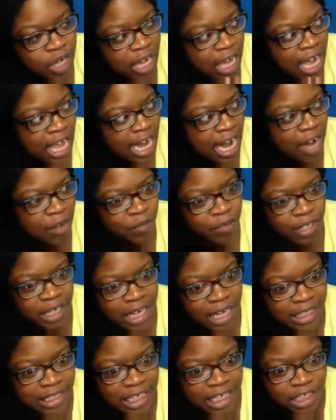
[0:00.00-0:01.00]
I
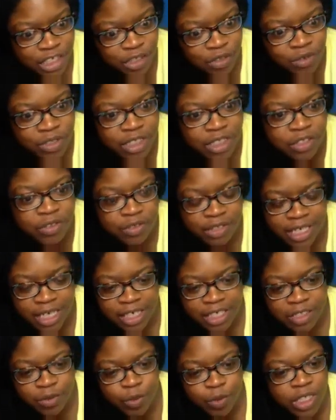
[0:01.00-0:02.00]
realized that you can do that
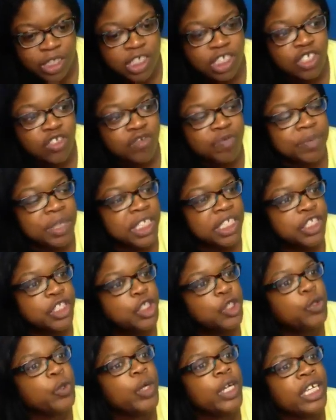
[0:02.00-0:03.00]
as well. You've been
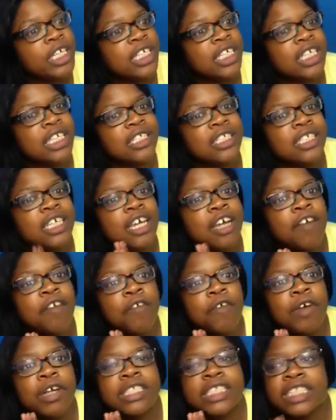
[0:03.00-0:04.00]
doing it
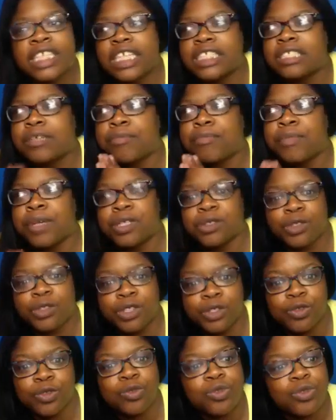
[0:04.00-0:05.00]
since middle
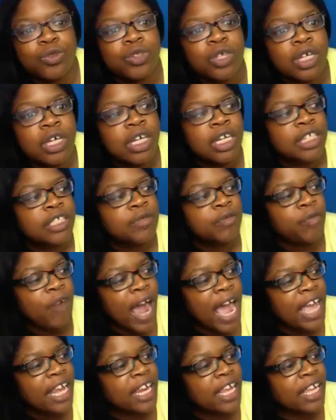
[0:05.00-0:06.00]
school,
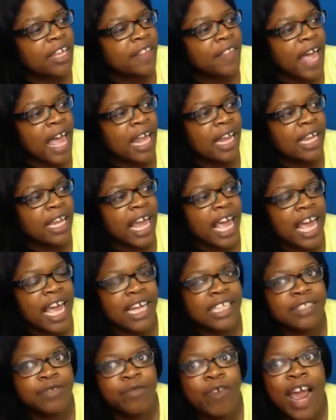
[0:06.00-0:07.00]
writing
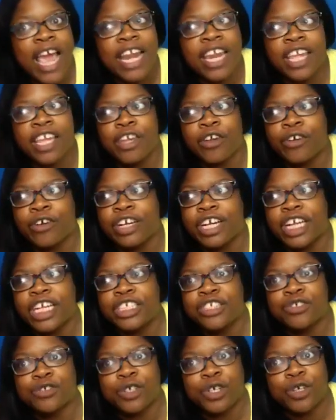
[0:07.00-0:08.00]
your
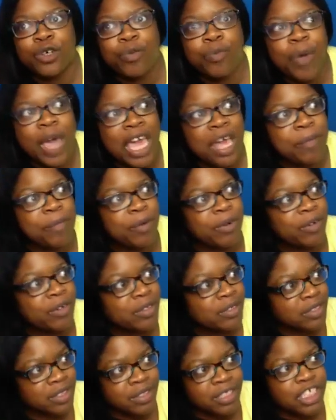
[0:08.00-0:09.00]
intro
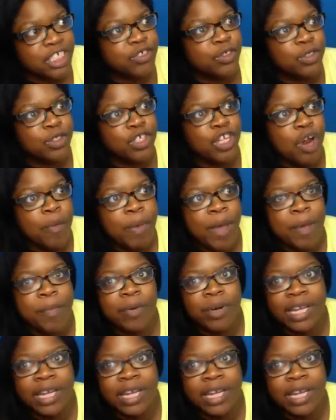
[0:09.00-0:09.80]
to your paper